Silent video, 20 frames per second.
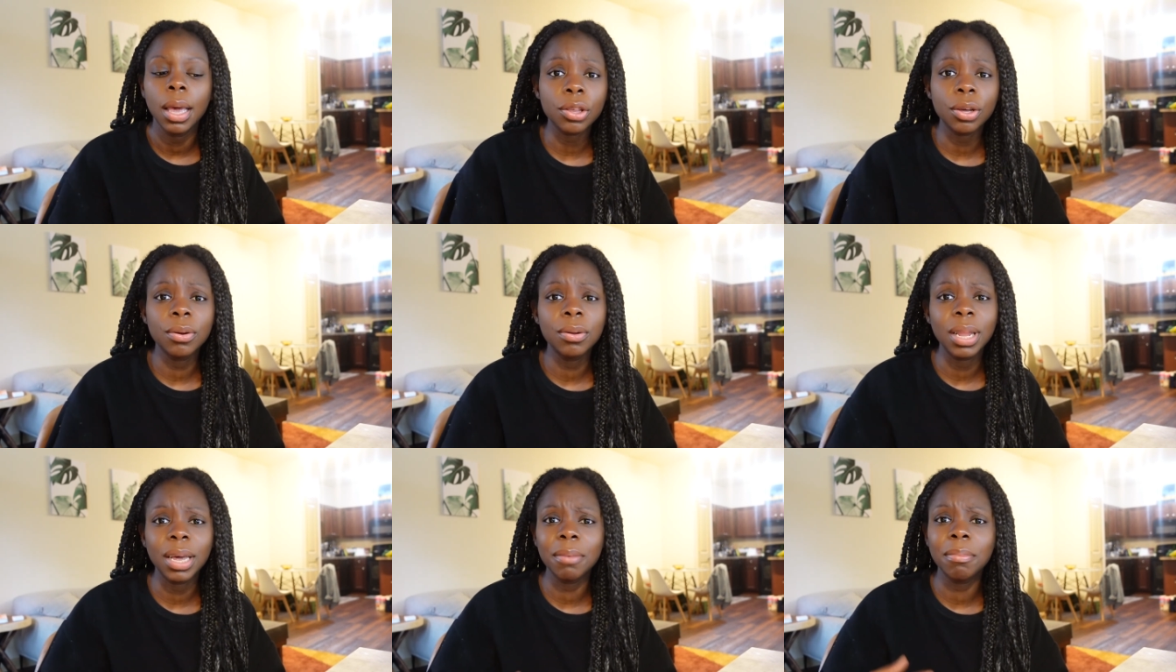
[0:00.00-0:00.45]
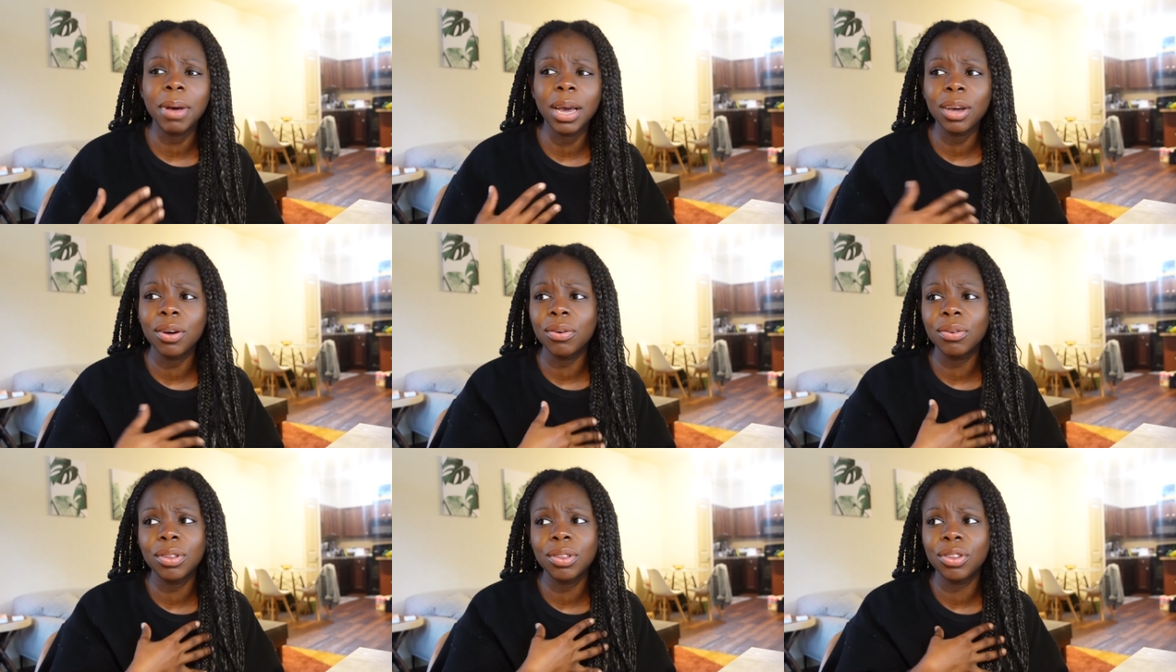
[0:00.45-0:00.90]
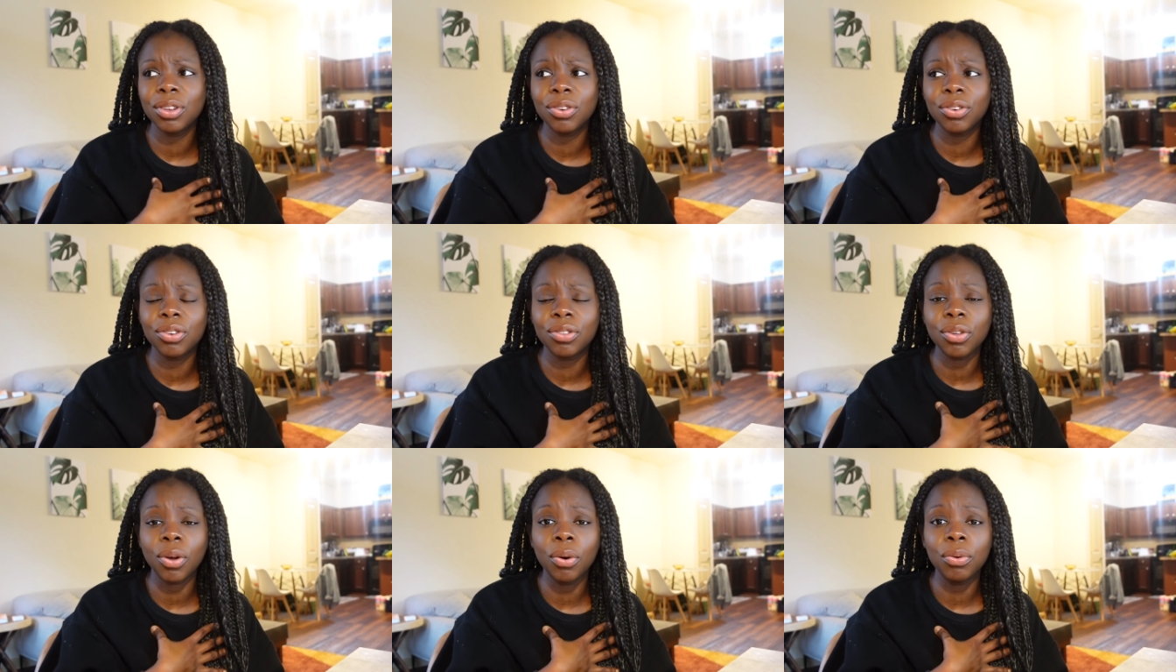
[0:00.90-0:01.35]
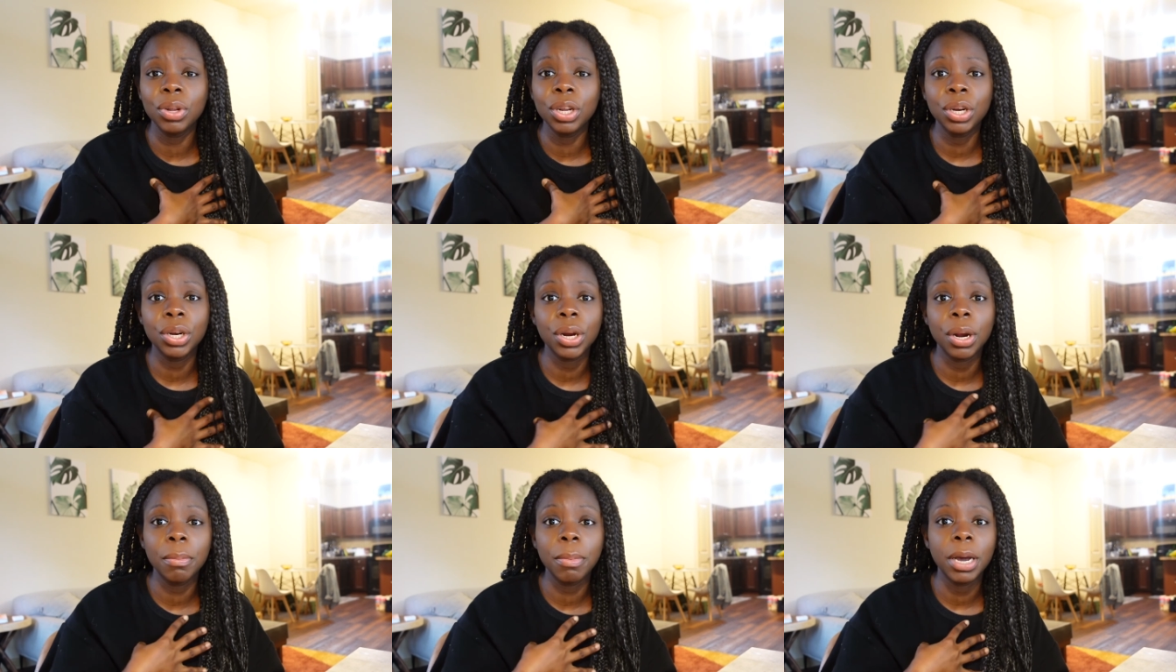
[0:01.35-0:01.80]
So like my goal is to just only
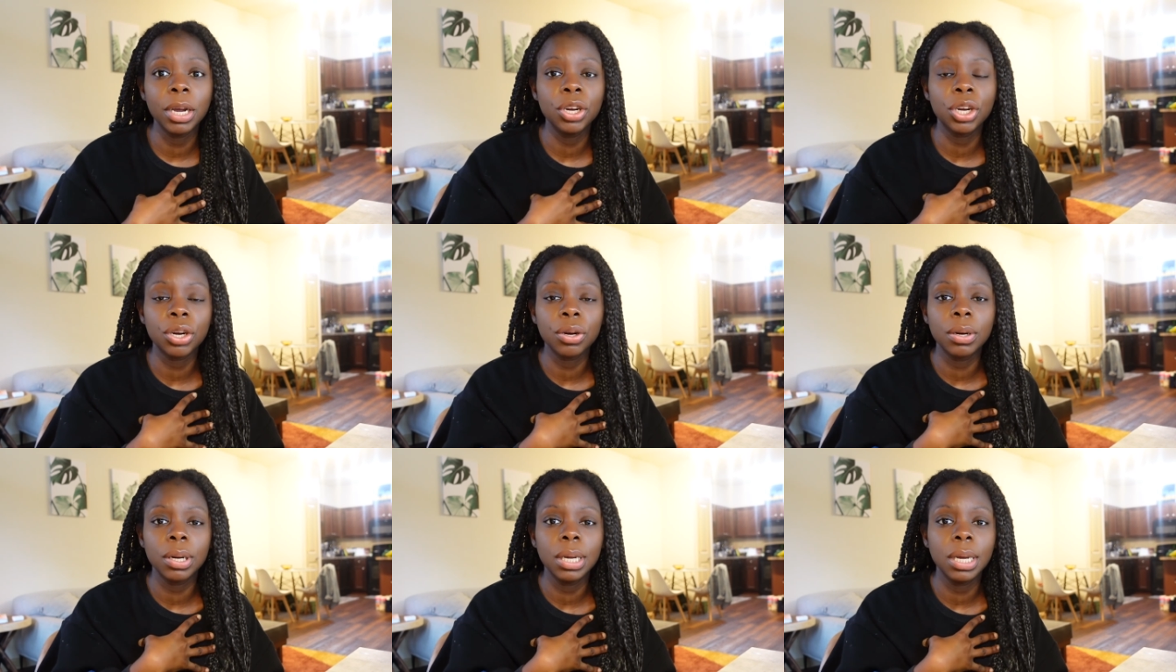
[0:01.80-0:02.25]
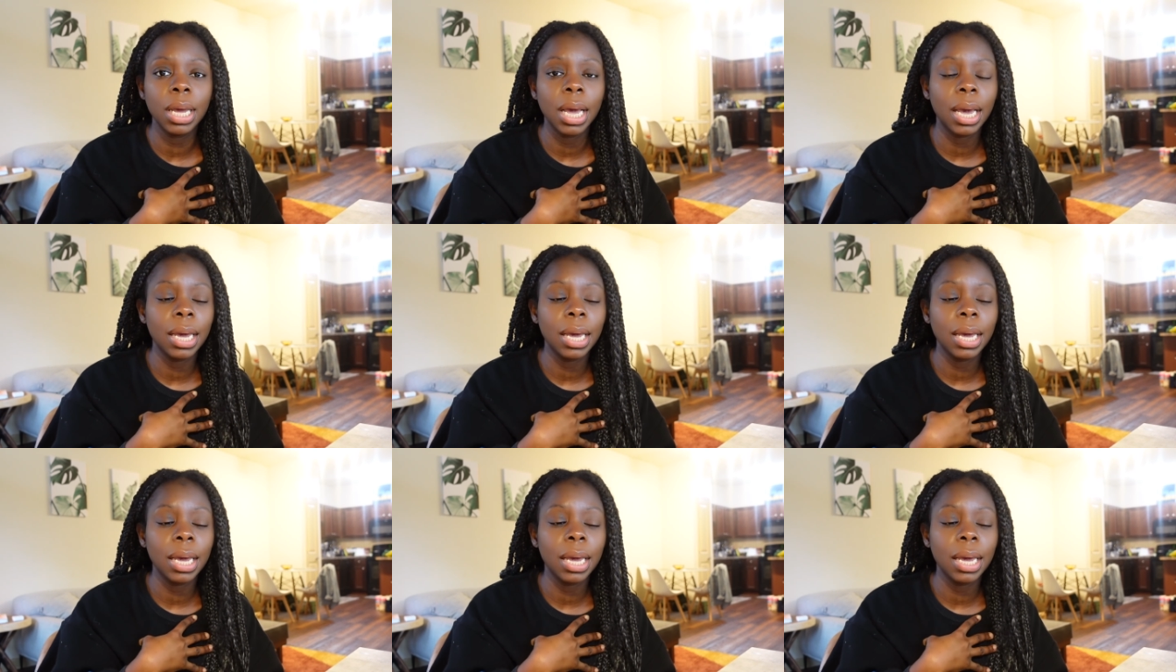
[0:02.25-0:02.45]
share my journey.